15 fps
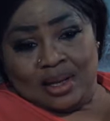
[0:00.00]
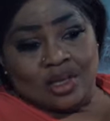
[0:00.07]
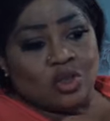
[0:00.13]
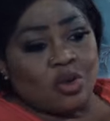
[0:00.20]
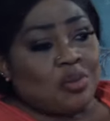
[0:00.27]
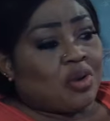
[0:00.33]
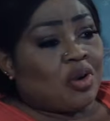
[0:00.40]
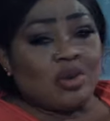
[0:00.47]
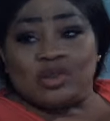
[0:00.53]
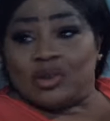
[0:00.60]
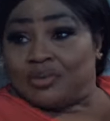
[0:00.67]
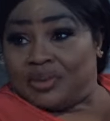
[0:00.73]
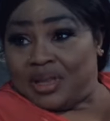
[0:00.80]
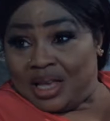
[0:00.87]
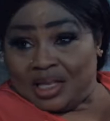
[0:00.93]
So because
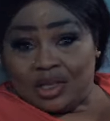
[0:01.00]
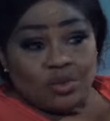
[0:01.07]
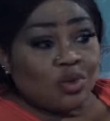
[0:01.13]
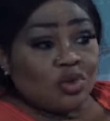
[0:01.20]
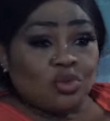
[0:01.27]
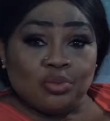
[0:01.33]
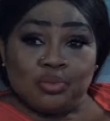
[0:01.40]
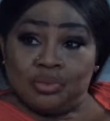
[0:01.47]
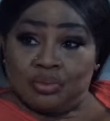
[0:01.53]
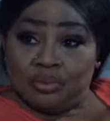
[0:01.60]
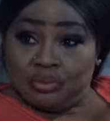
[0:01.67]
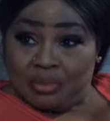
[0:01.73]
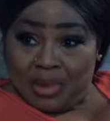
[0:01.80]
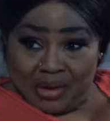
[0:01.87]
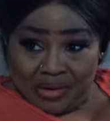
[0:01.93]
of this, you want to
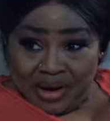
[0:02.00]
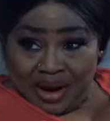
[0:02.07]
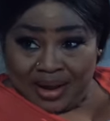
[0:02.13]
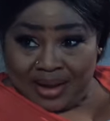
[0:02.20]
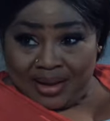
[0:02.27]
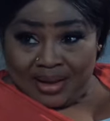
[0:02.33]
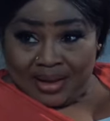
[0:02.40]
marry her?